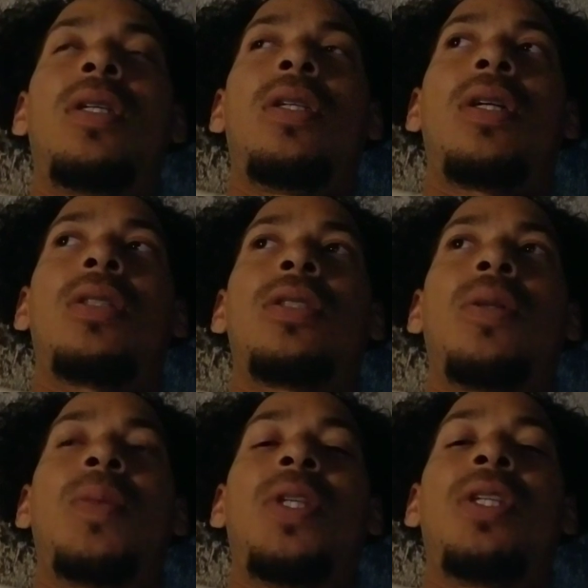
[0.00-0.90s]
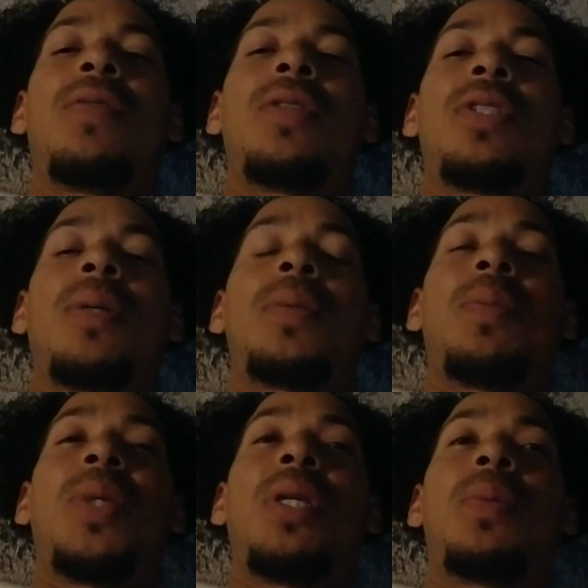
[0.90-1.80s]
You got so many different types of
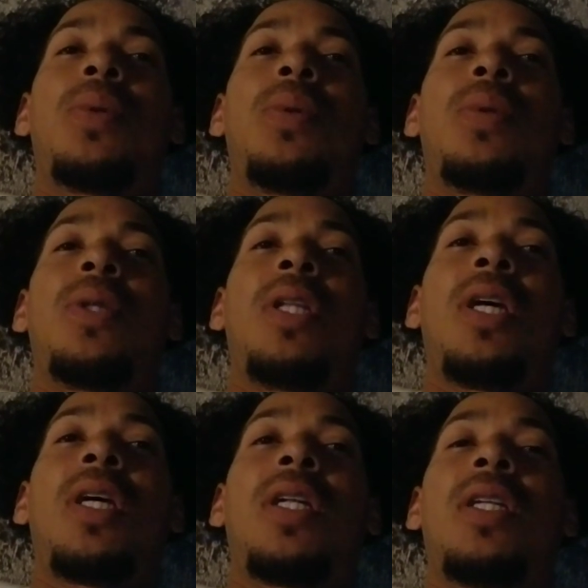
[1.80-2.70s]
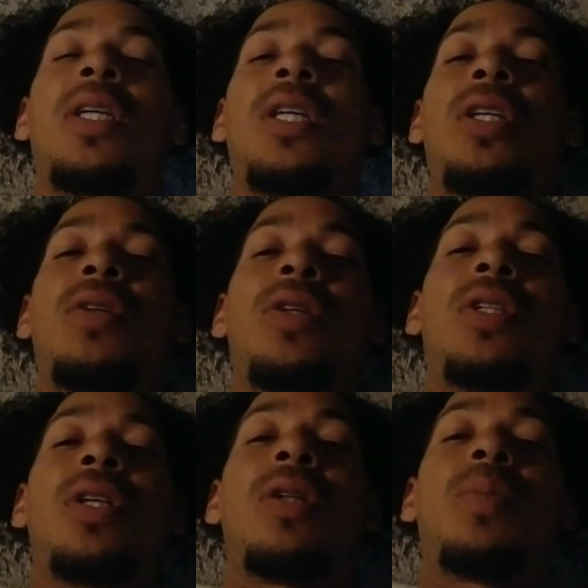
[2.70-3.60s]
people that You could
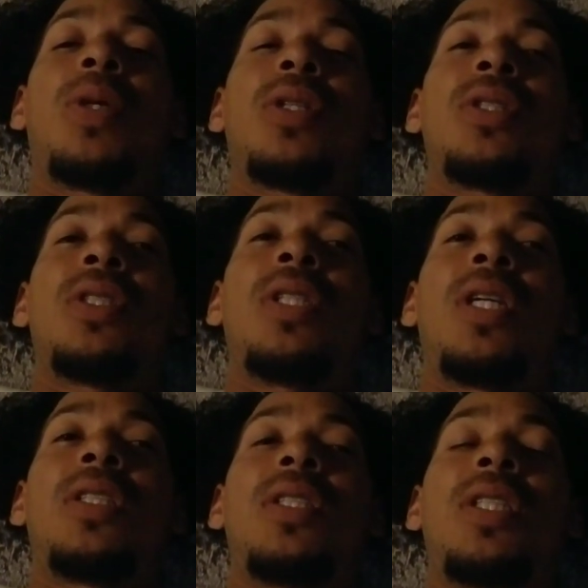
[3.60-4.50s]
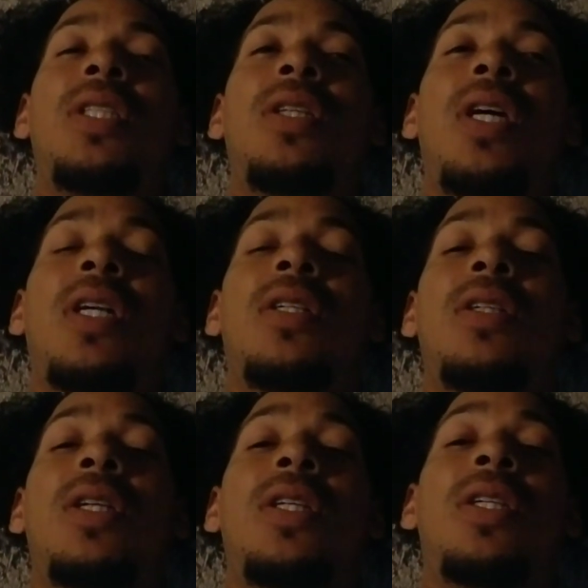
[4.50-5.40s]
tell the person that's sitting there acting
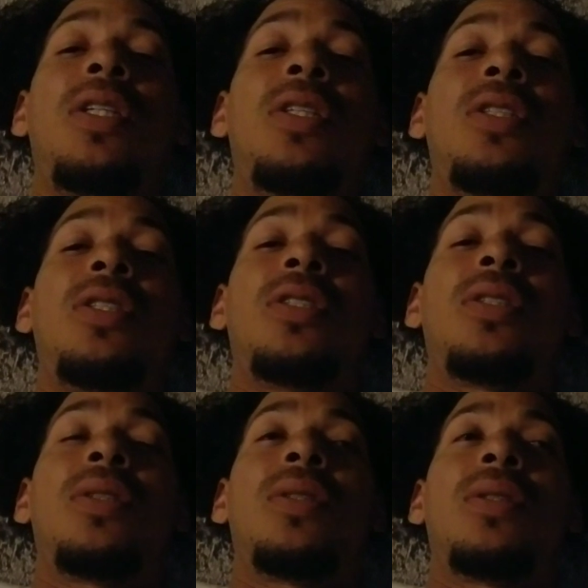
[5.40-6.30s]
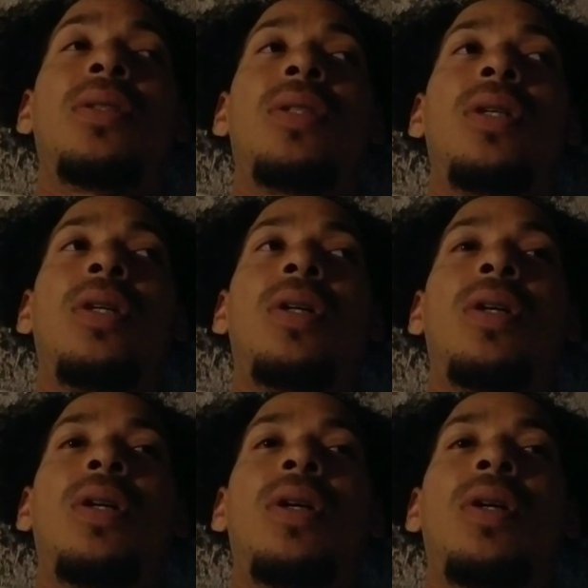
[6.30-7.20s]
like he's
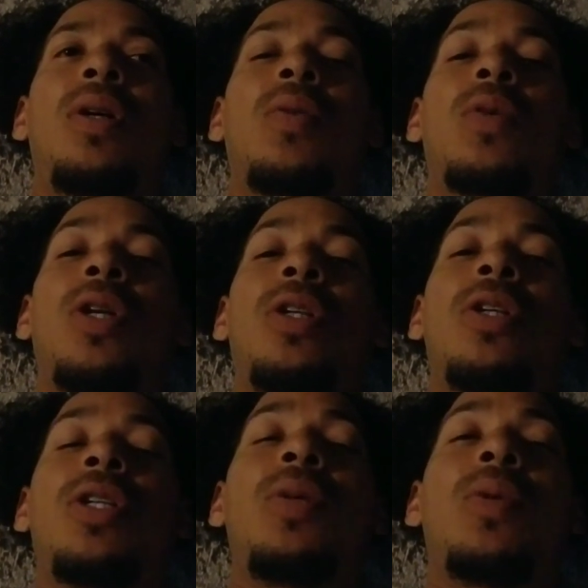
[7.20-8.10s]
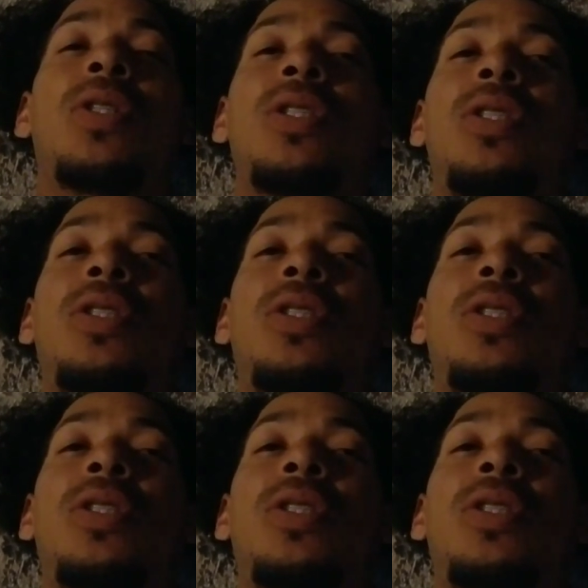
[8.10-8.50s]
a runner and he wants